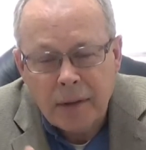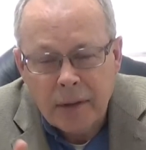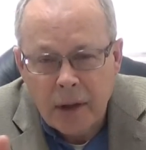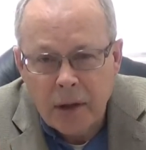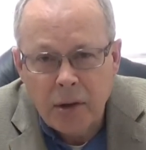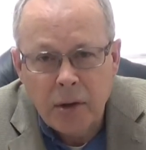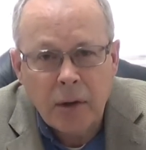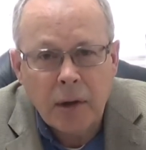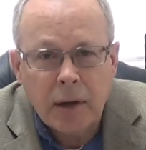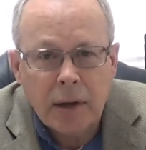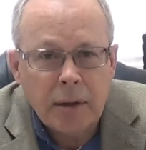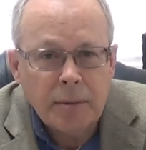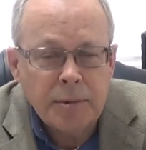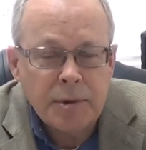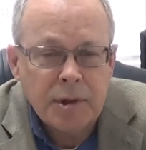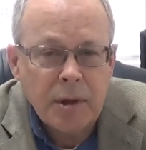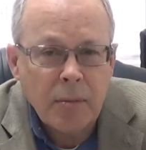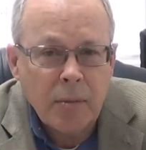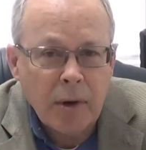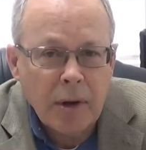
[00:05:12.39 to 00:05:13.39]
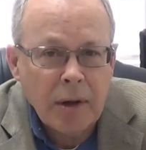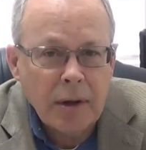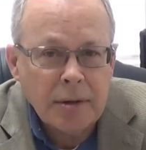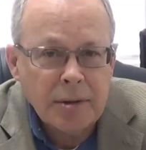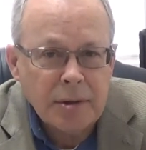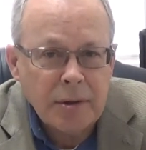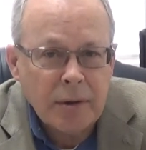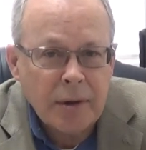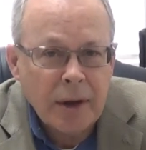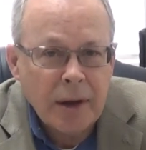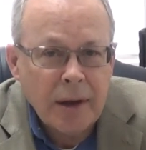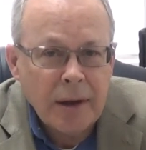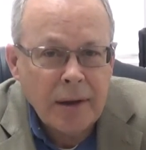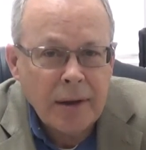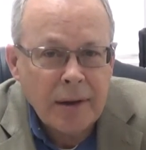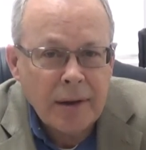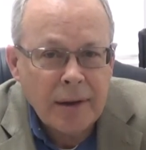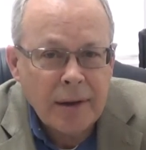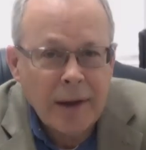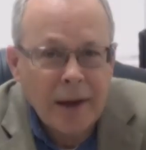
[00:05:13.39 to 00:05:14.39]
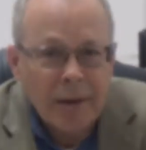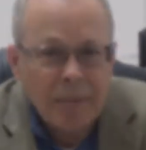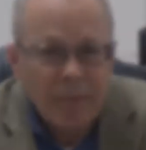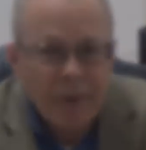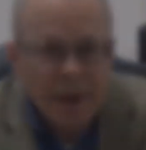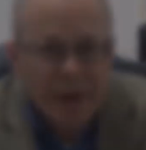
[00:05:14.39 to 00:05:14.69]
then you can help someone else, okay? God